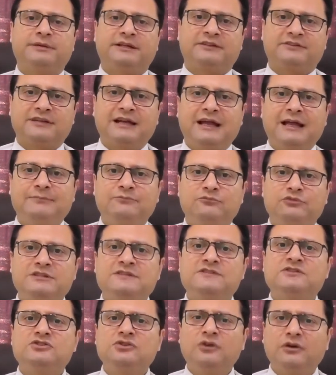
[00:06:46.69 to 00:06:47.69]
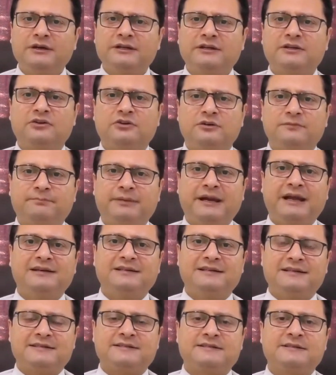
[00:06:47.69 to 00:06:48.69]
prescribed, which is not a good
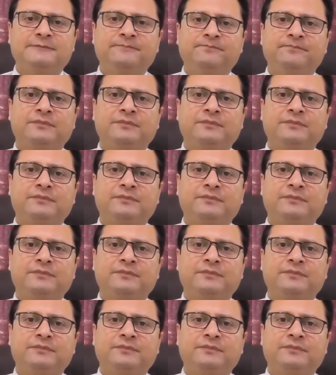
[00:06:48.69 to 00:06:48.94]
practice.